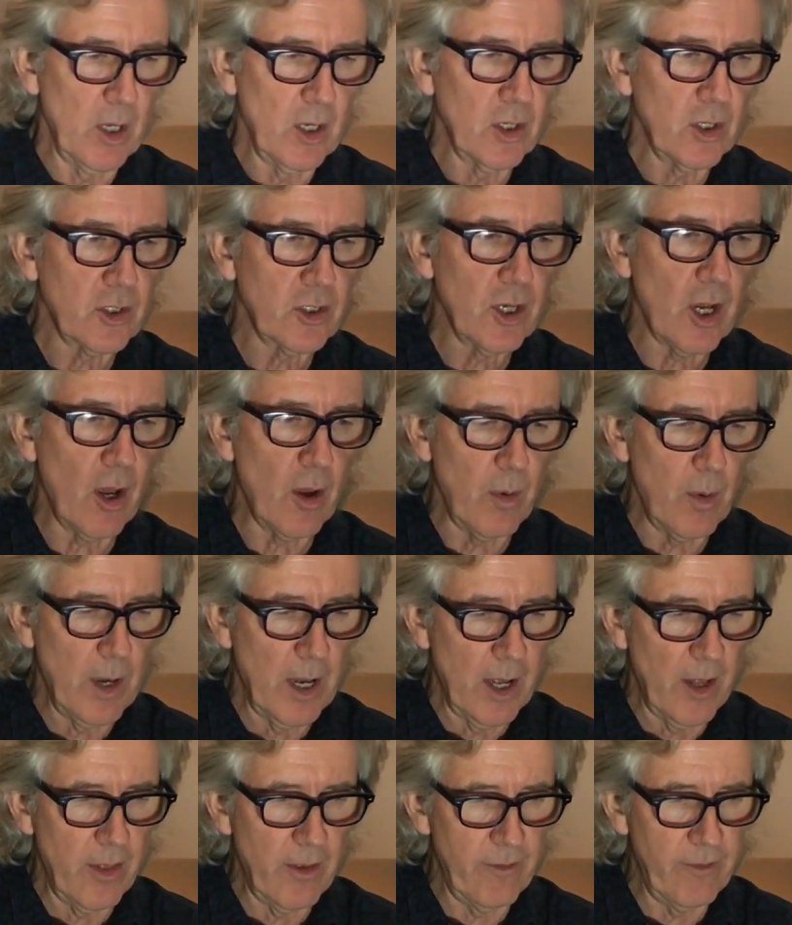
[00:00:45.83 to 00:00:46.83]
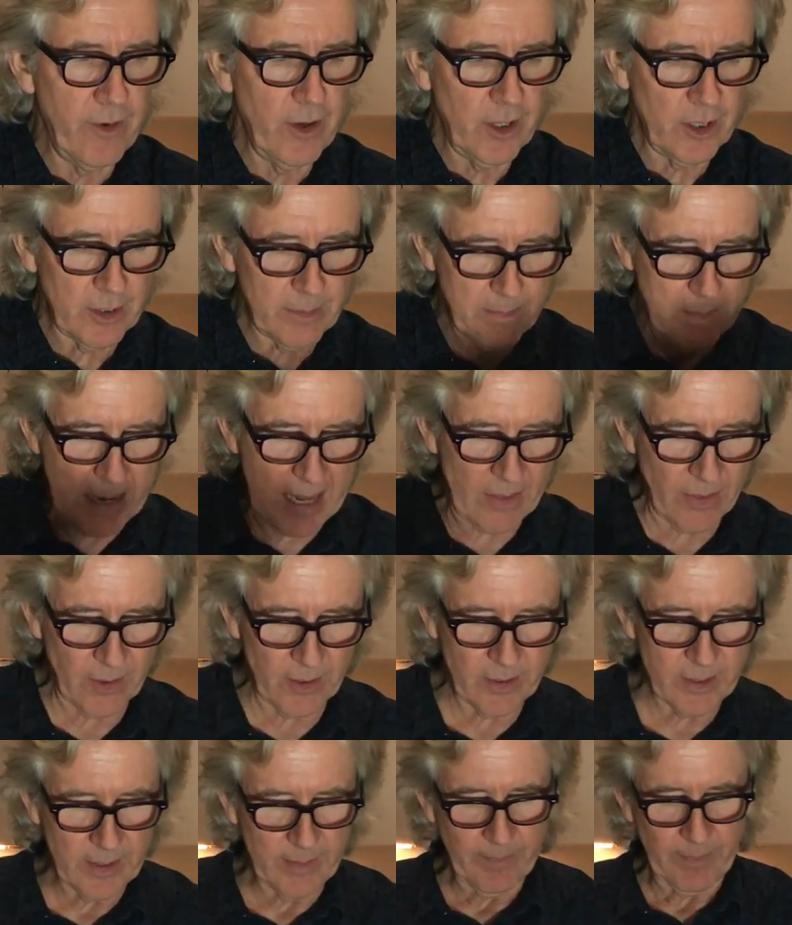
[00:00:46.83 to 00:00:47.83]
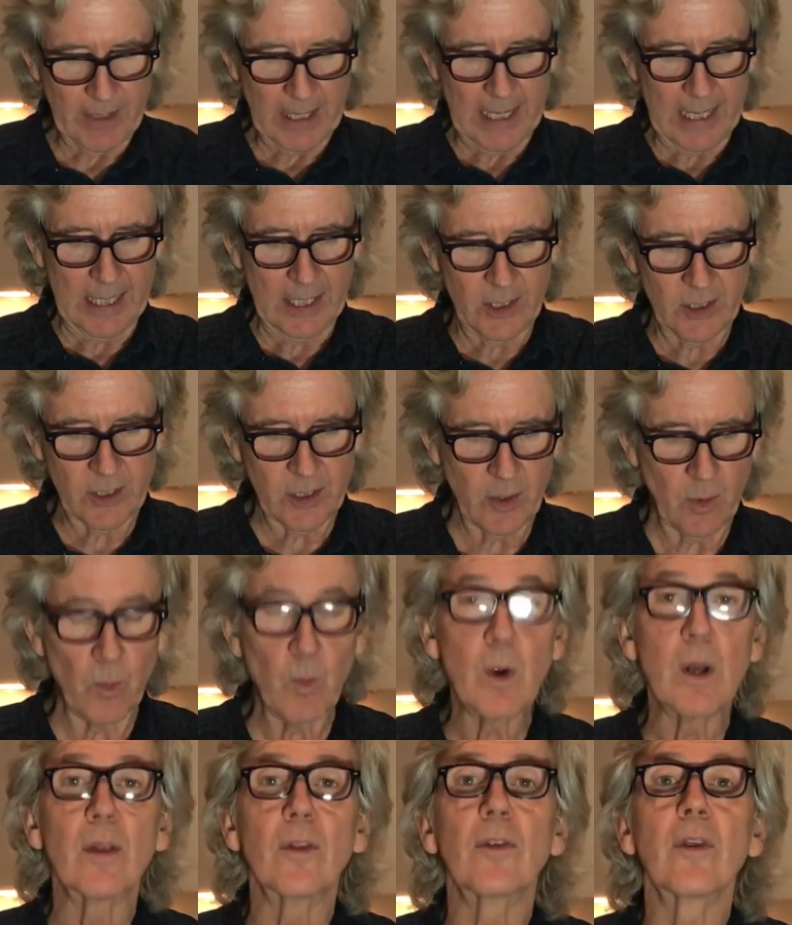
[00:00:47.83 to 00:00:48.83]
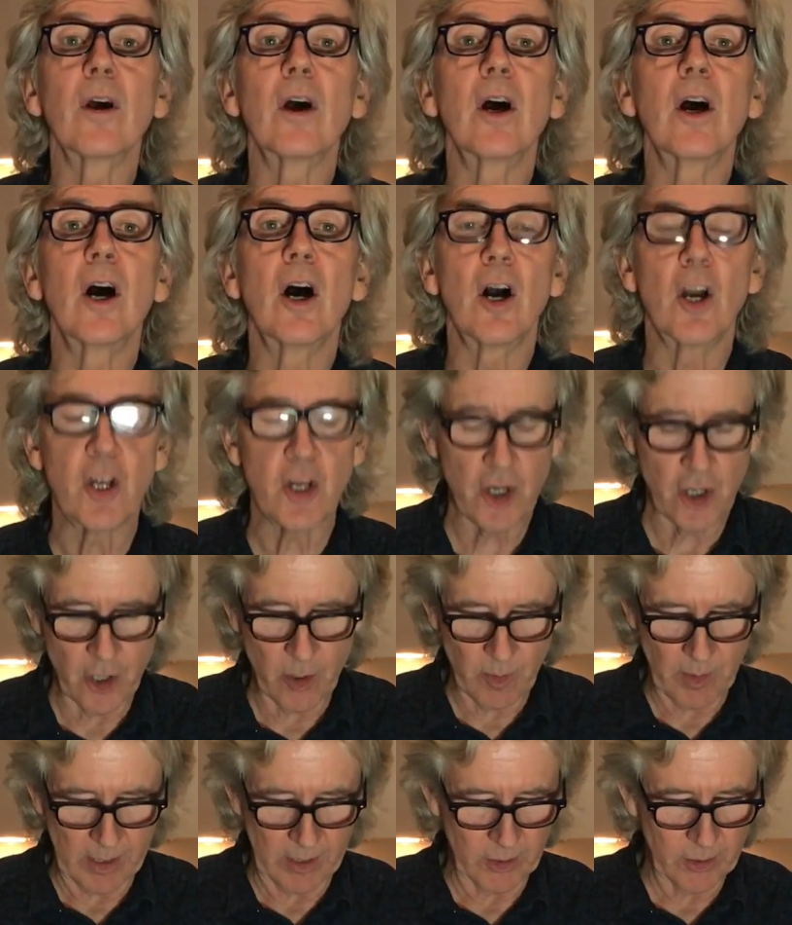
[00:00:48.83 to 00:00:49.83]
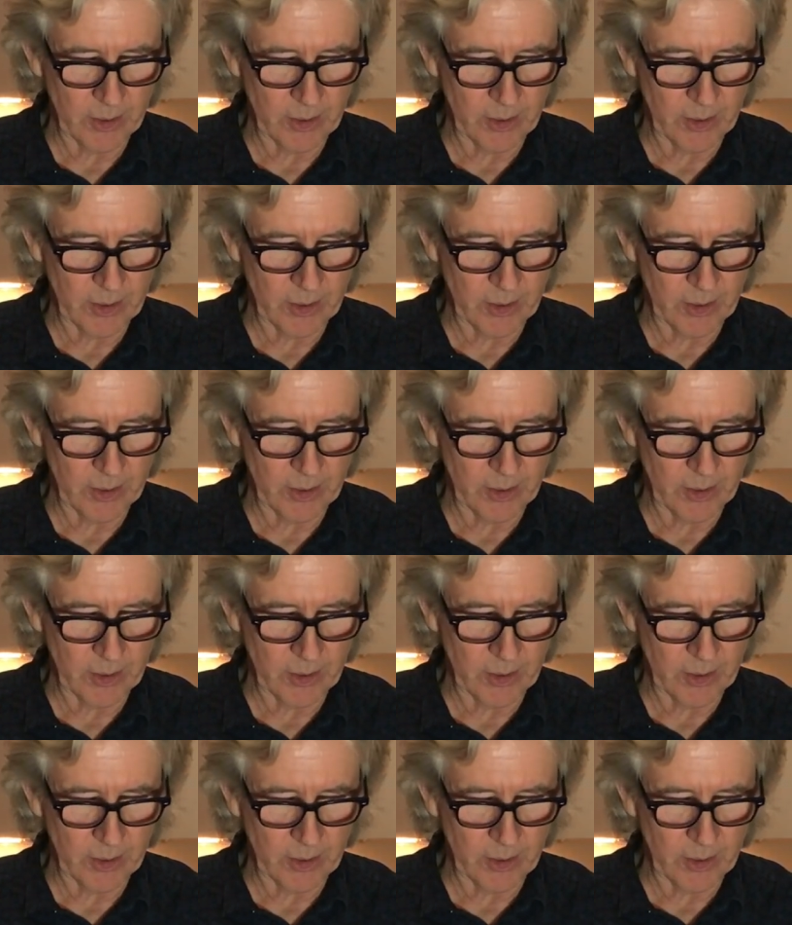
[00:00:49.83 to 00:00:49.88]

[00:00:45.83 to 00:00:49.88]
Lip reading: So the first method is with urine.